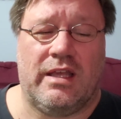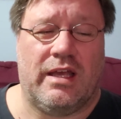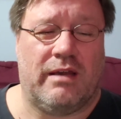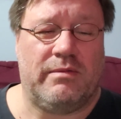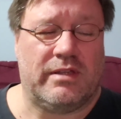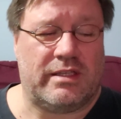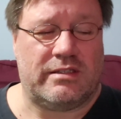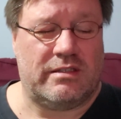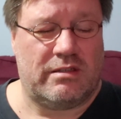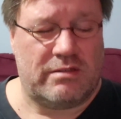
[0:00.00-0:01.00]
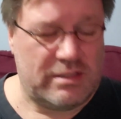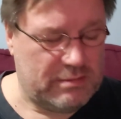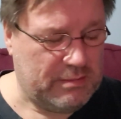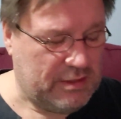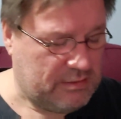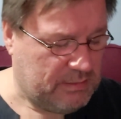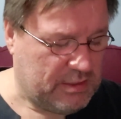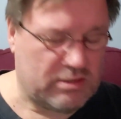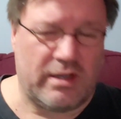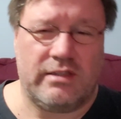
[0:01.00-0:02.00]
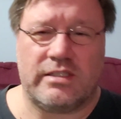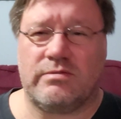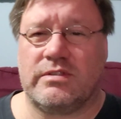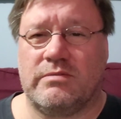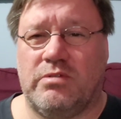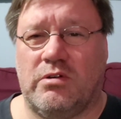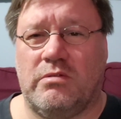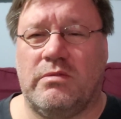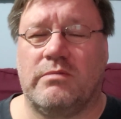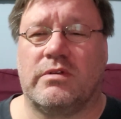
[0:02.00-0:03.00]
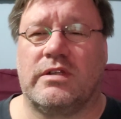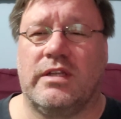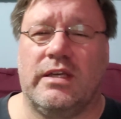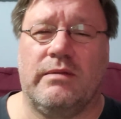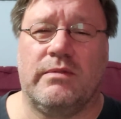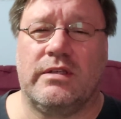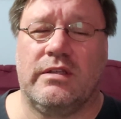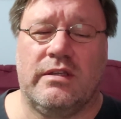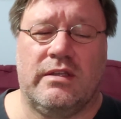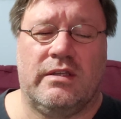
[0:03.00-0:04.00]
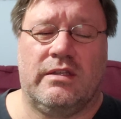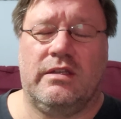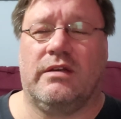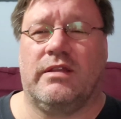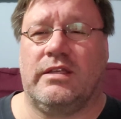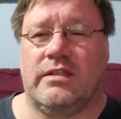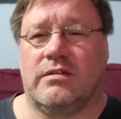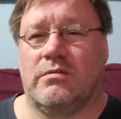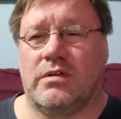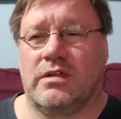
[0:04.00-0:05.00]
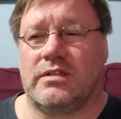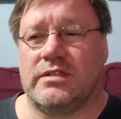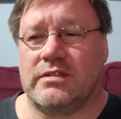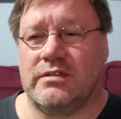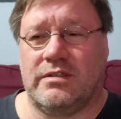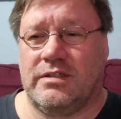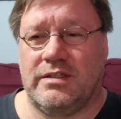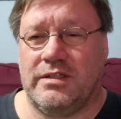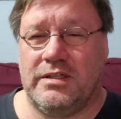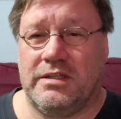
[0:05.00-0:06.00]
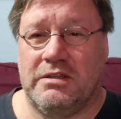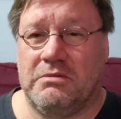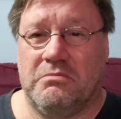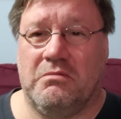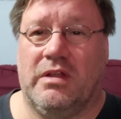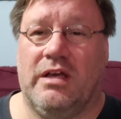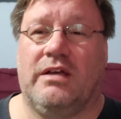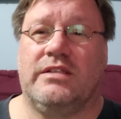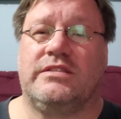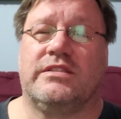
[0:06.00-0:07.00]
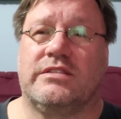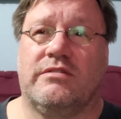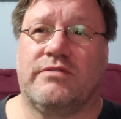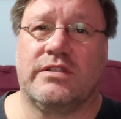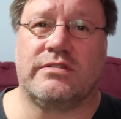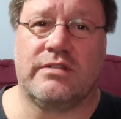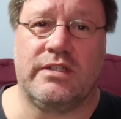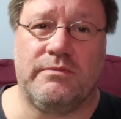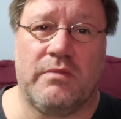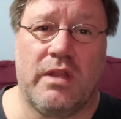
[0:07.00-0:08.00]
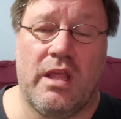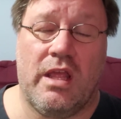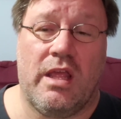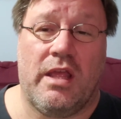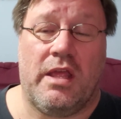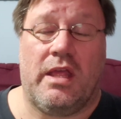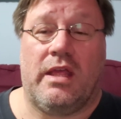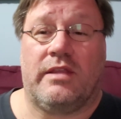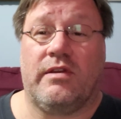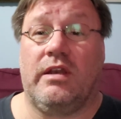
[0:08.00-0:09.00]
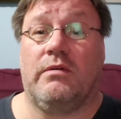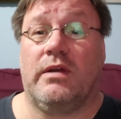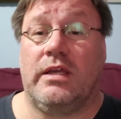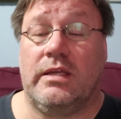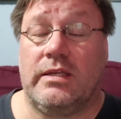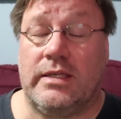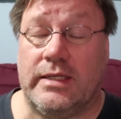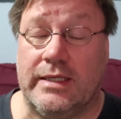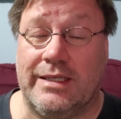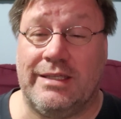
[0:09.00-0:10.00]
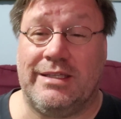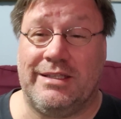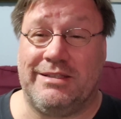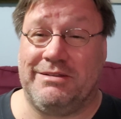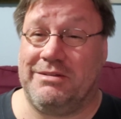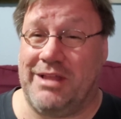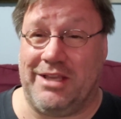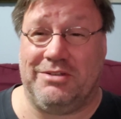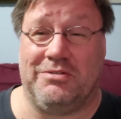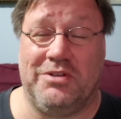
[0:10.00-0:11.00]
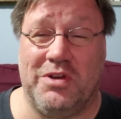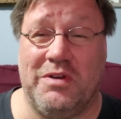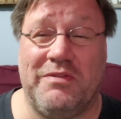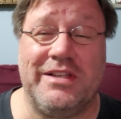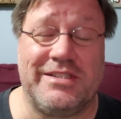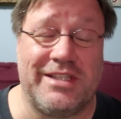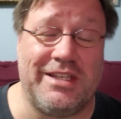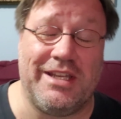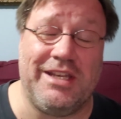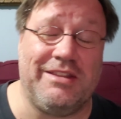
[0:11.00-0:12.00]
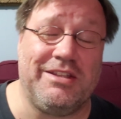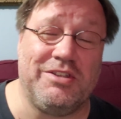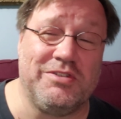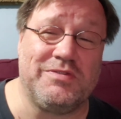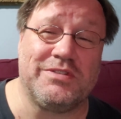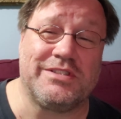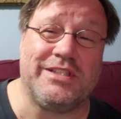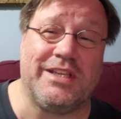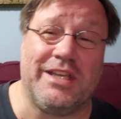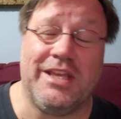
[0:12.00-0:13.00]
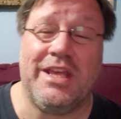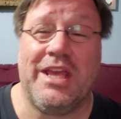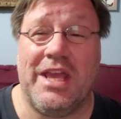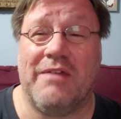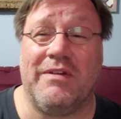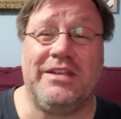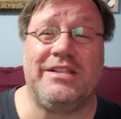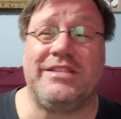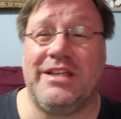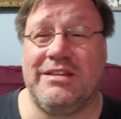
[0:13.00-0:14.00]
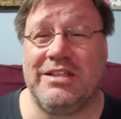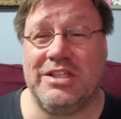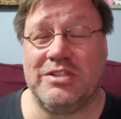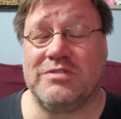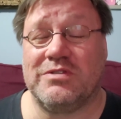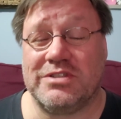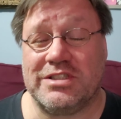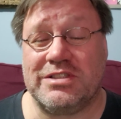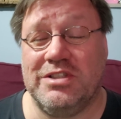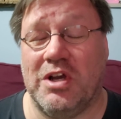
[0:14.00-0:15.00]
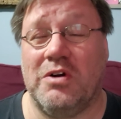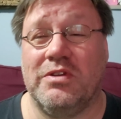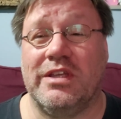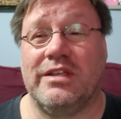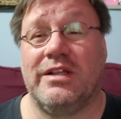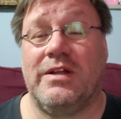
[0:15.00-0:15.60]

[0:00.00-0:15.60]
I'll be like, no, let me try this with the poem one more time, and no, that didn't work, and it's just so frustrating. So anyway, I don't know if I said anything useful today. If I did say anything useful, just know that